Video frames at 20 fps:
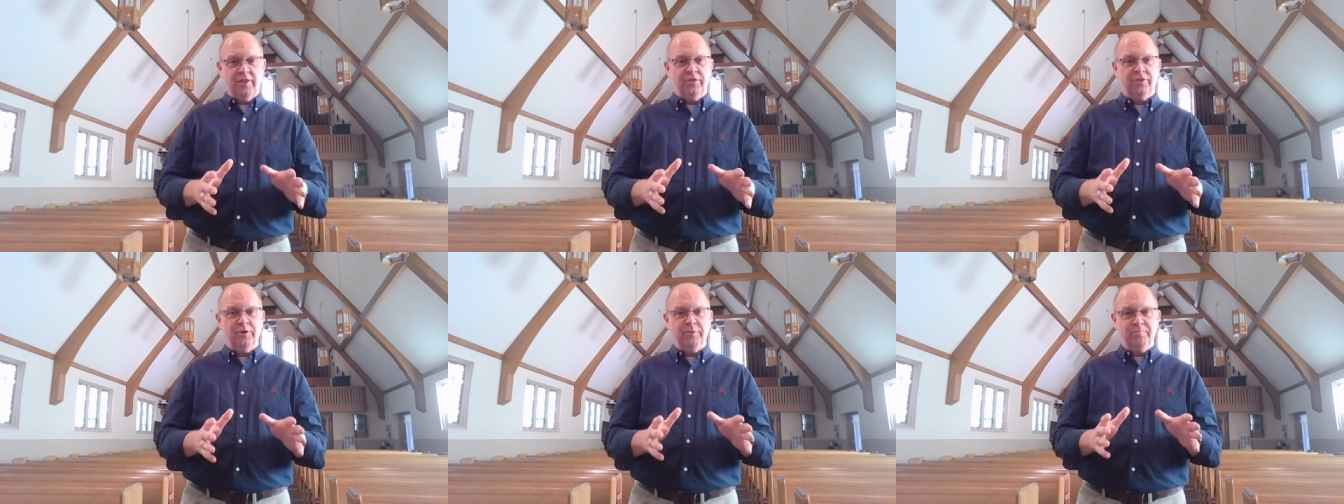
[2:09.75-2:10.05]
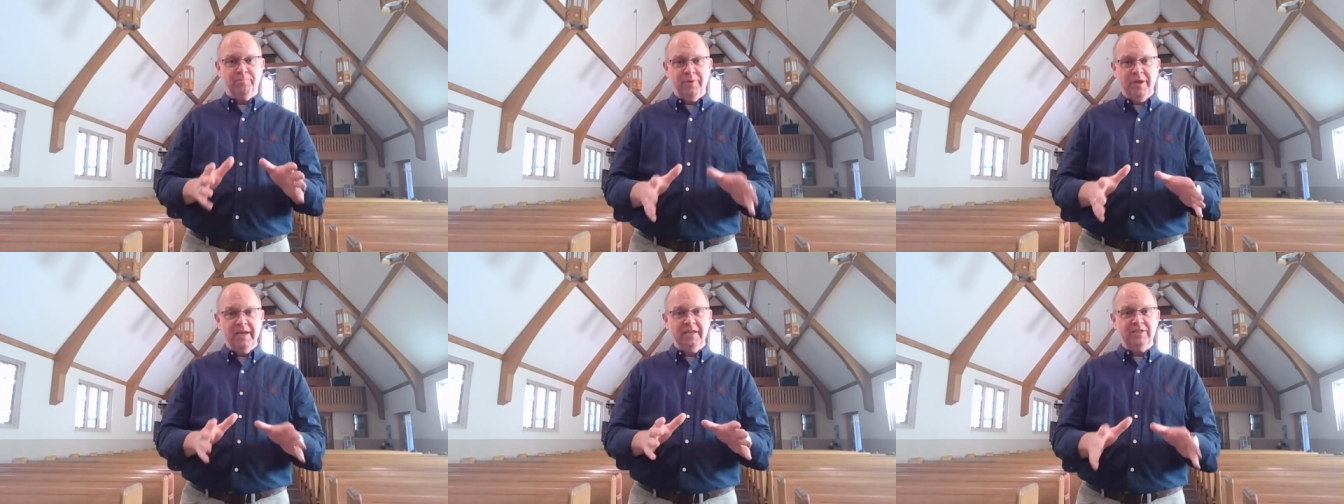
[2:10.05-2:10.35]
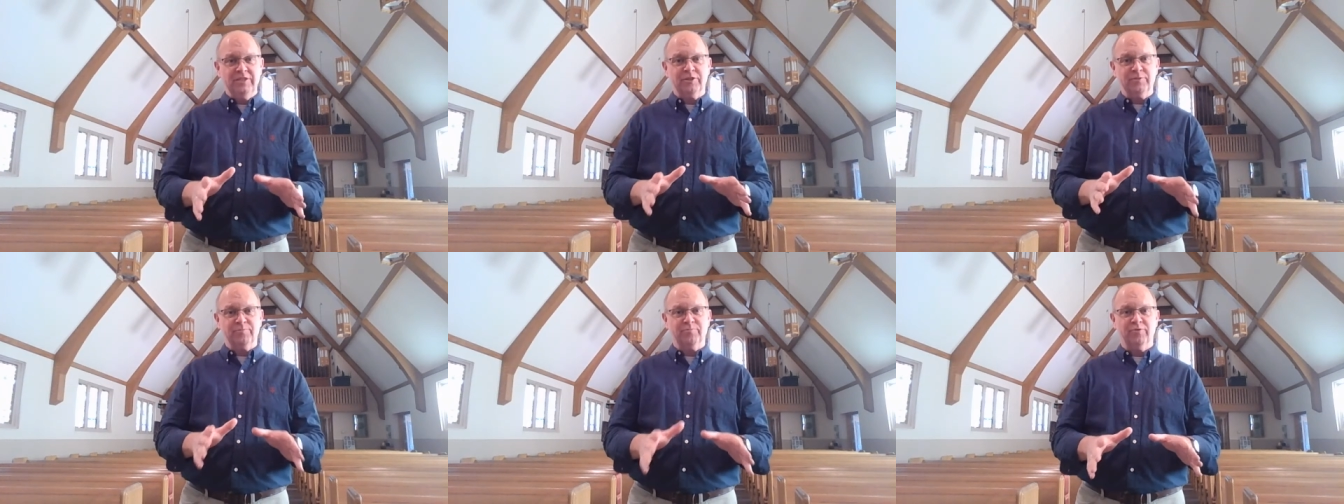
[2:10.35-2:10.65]
The big
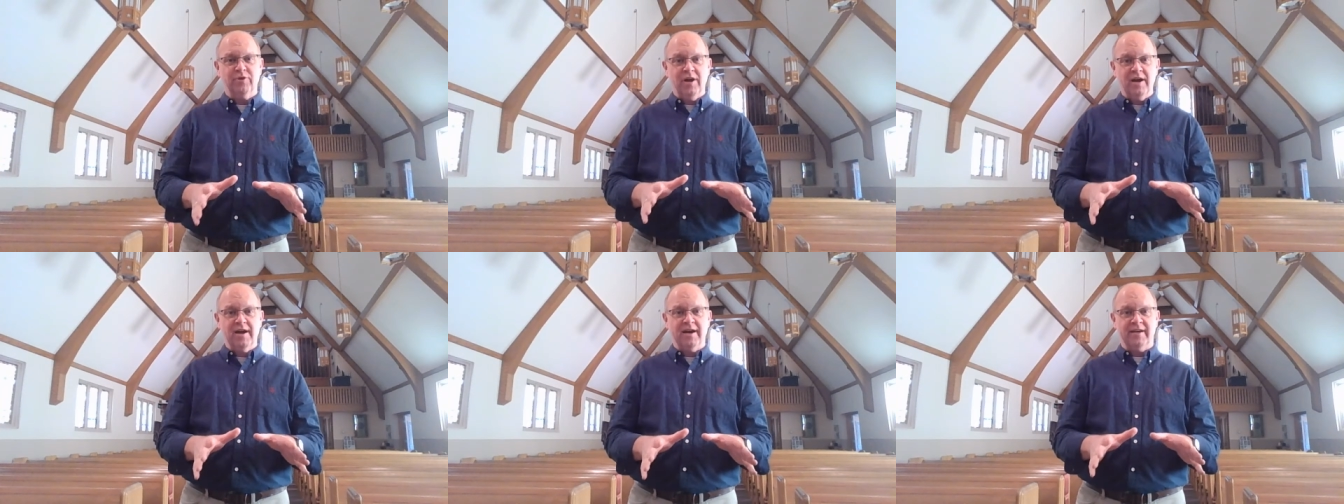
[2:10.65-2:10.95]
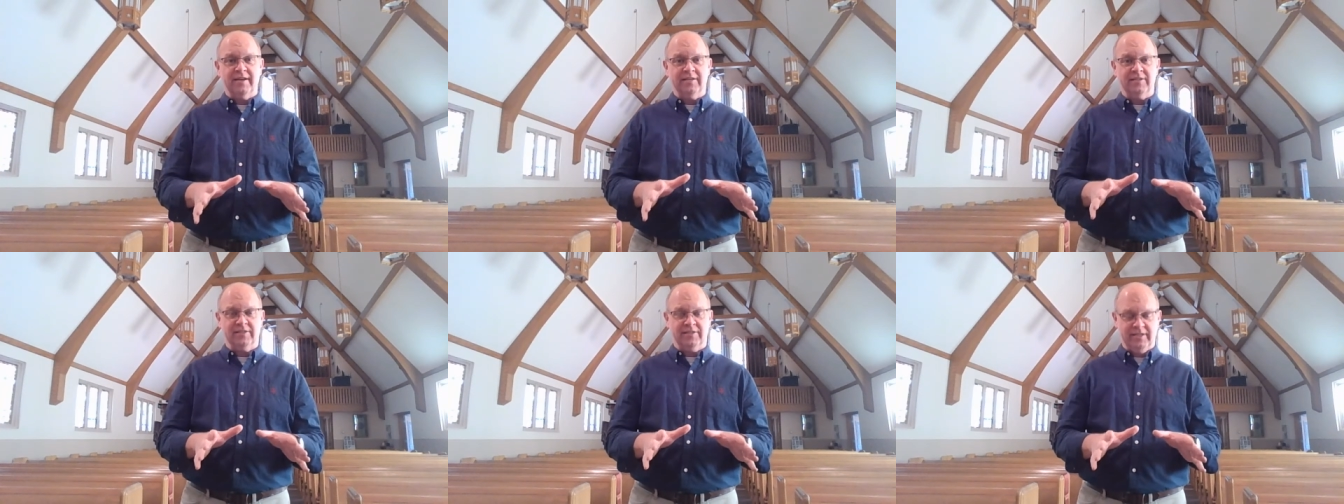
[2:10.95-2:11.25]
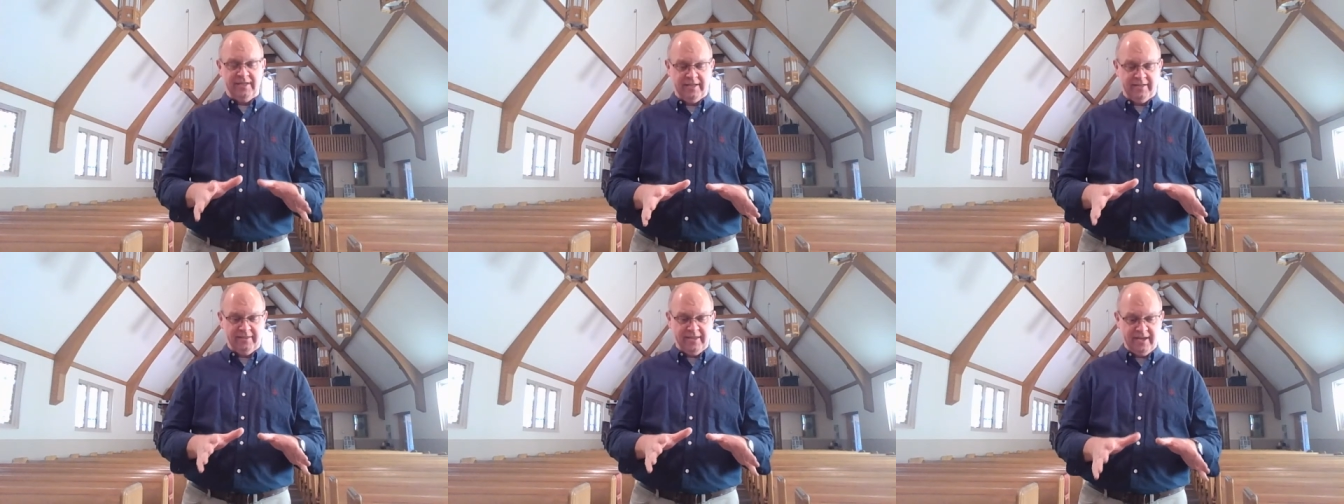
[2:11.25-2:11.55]
surprise
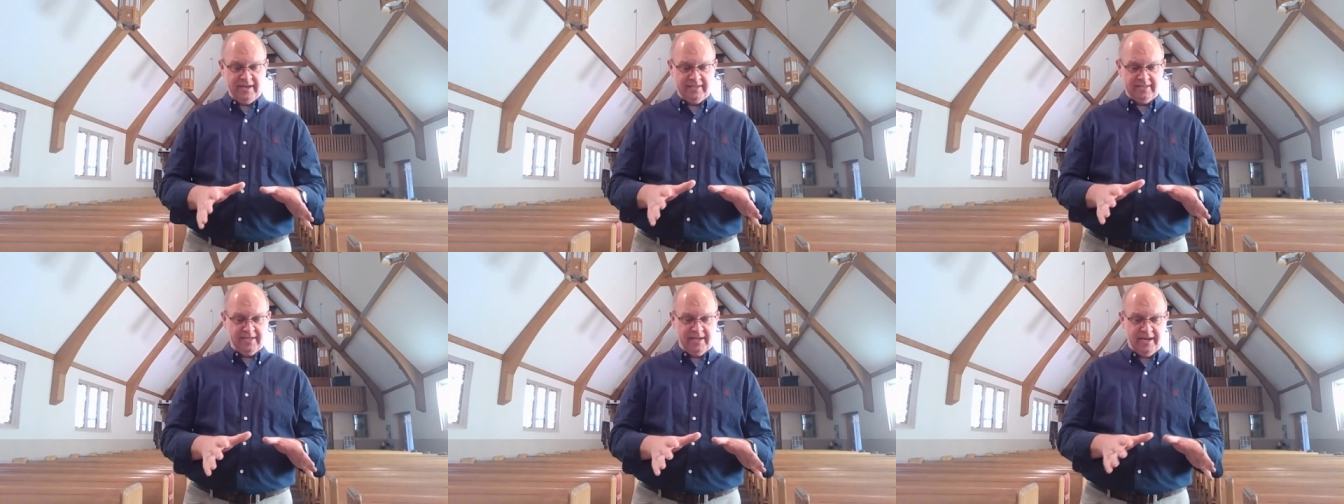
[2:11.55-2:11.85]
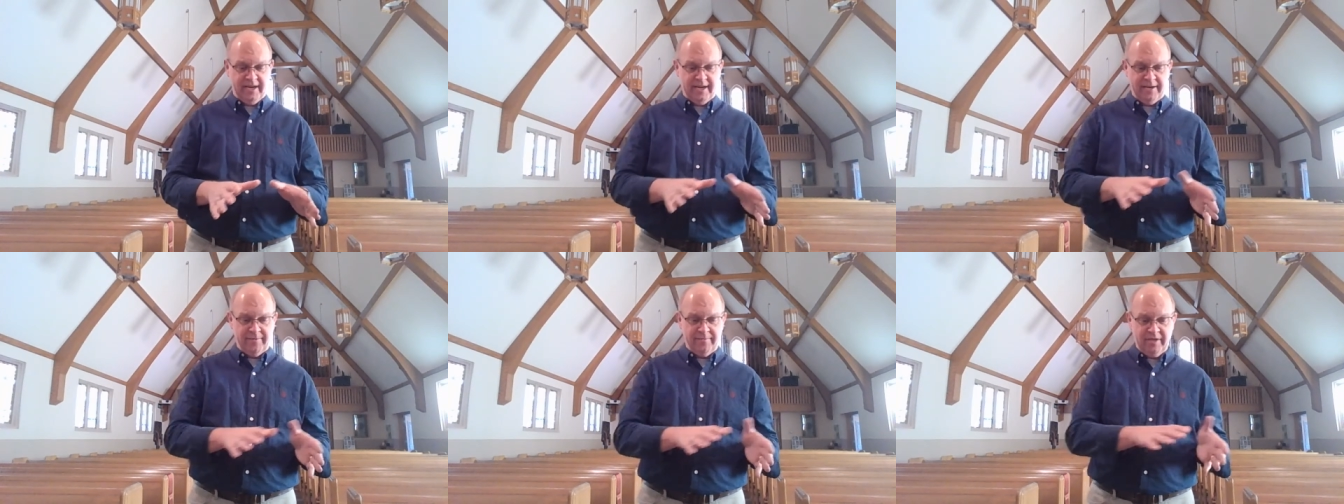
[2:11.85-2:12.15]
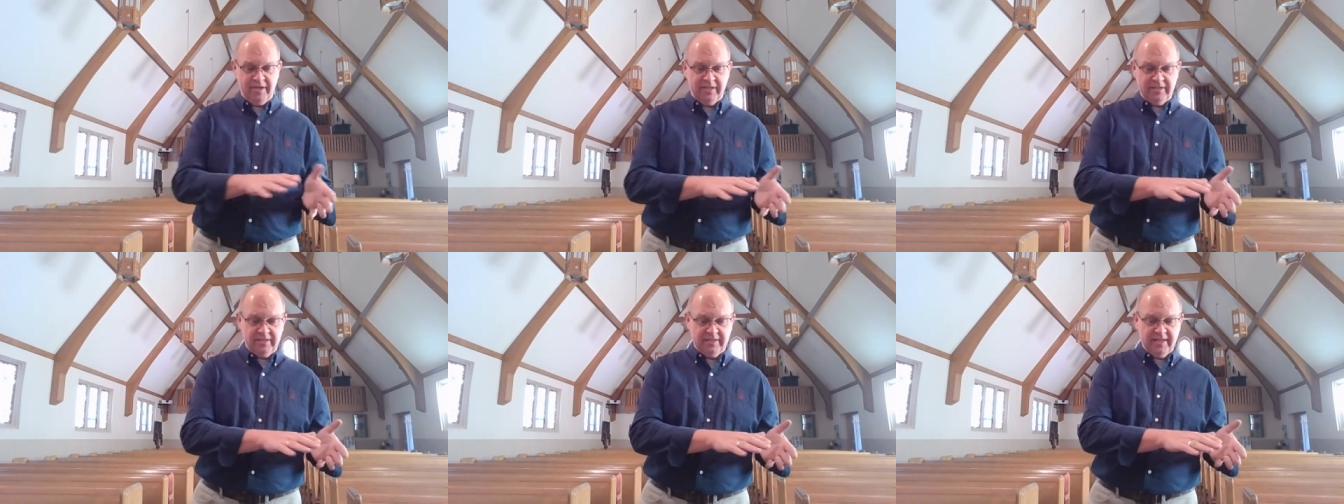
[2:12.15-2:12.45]
at that time
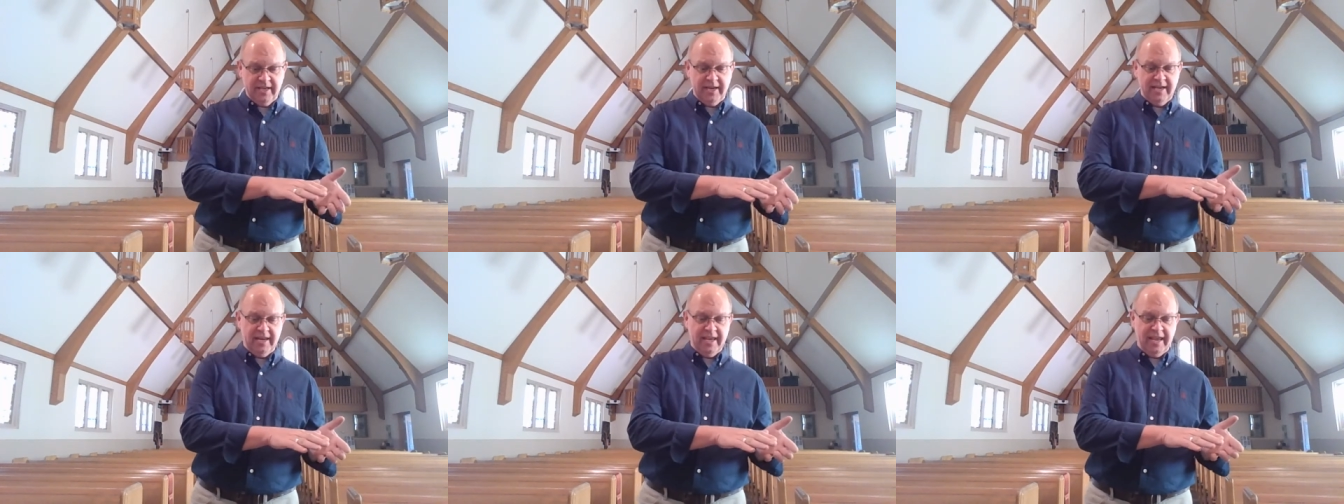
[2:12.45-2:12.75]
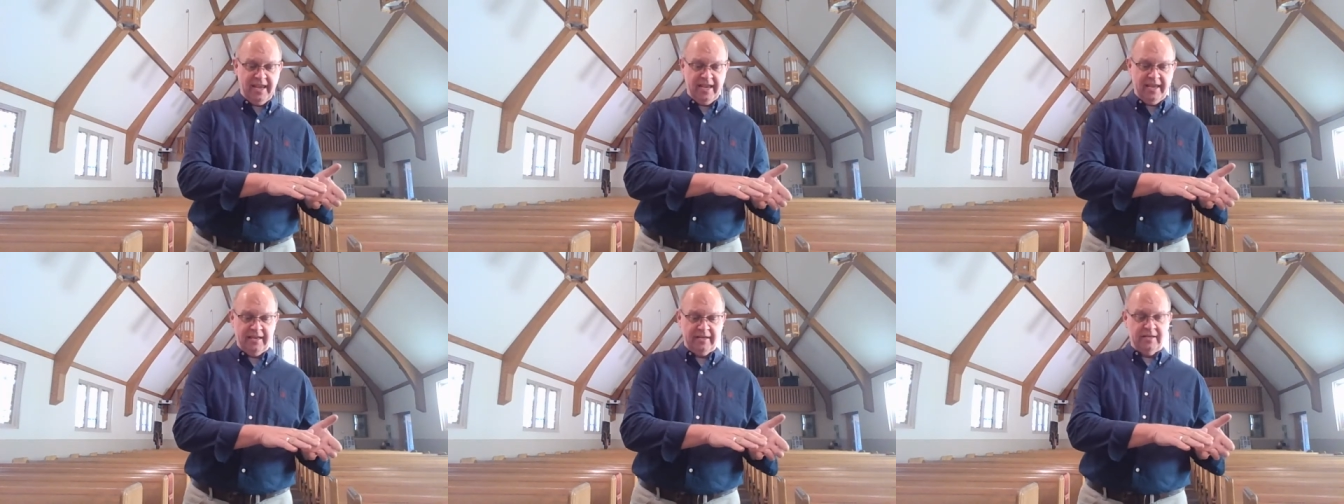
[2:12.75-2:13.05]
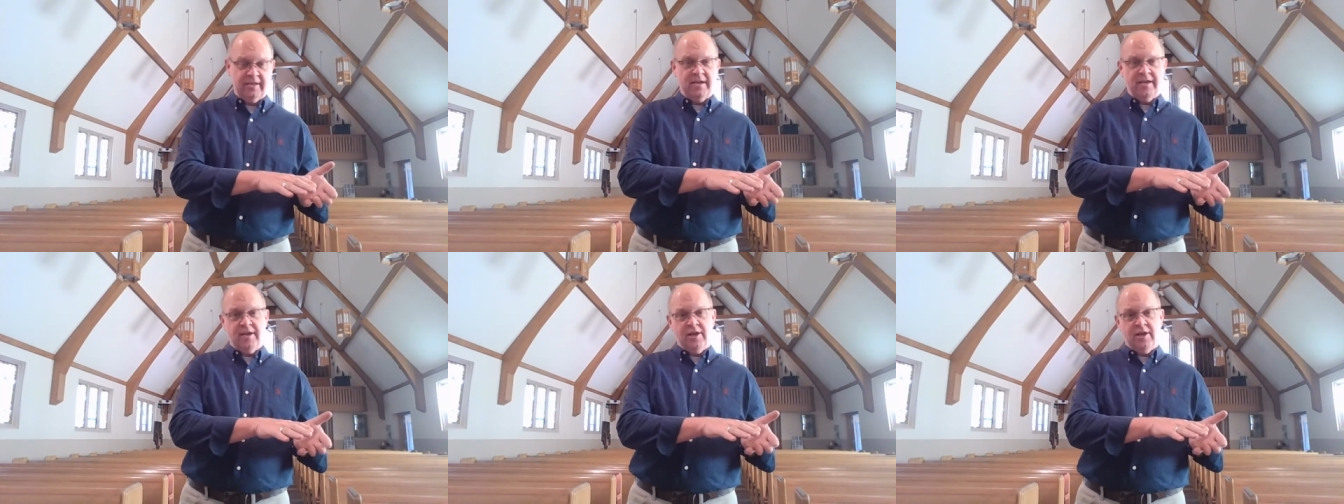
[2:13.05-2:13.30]
is that in